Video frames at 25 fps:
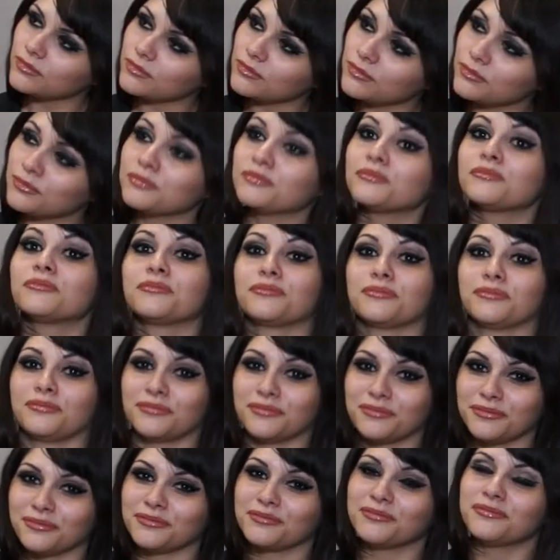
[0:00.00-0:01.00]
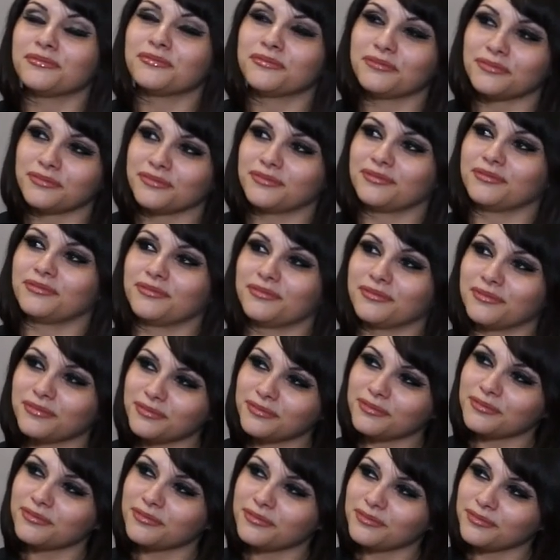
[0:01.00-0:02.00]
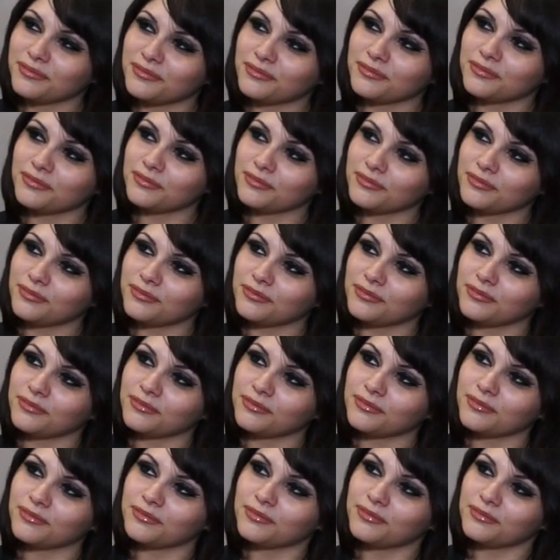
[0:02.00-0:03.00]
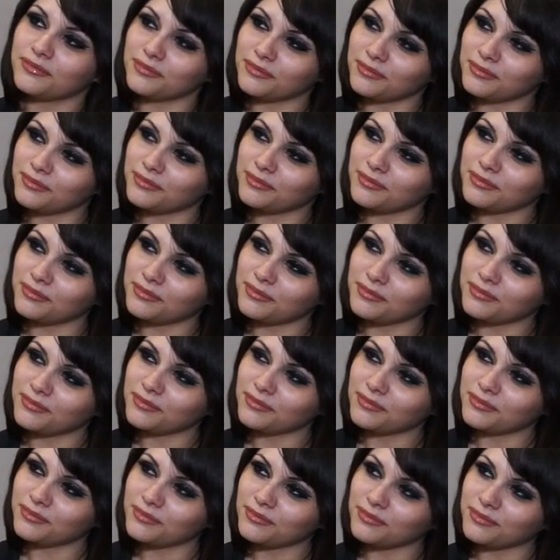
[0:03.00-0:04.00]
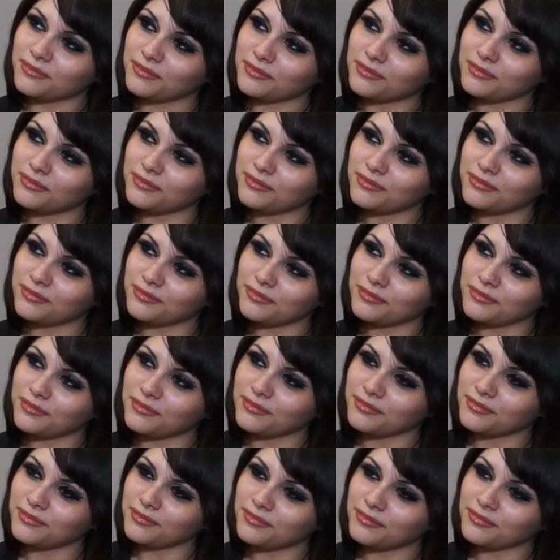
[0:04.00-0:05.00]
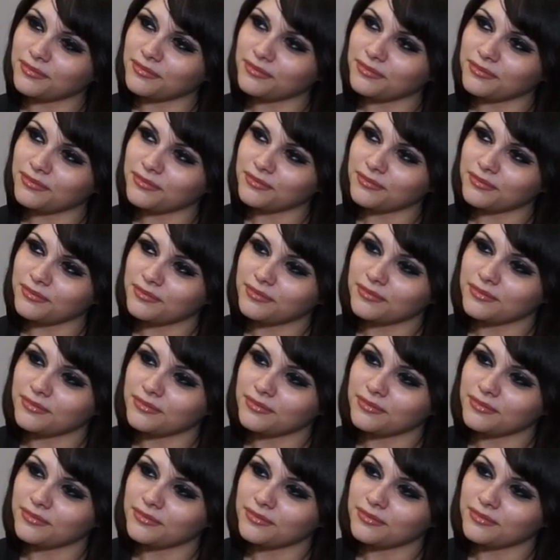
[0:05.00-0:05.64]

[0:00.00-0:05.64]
(silent)